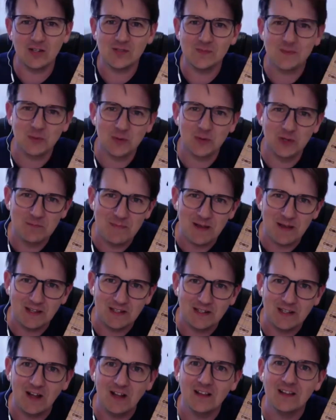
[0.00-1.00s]
be really
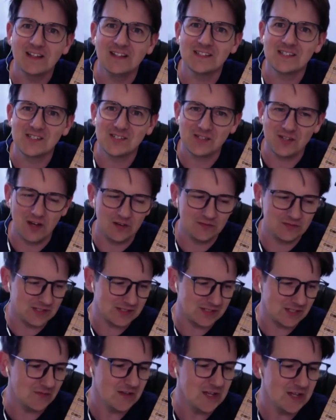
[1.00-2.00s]
melancholy and soft and
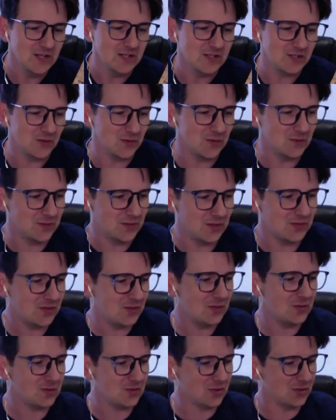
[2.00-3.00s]
stuff. So those are
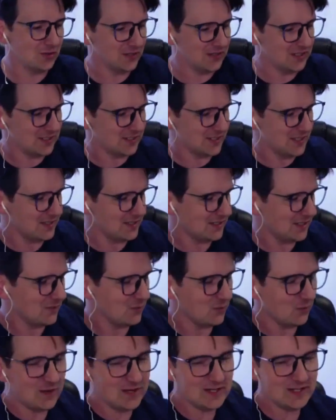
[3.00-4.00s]
those early styles, and
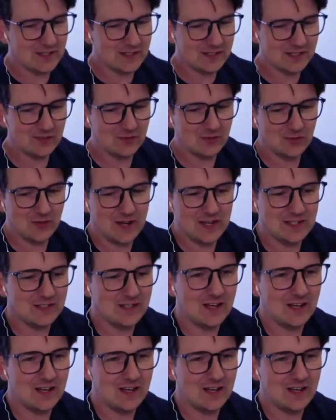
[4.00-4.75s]
Wayne does a great.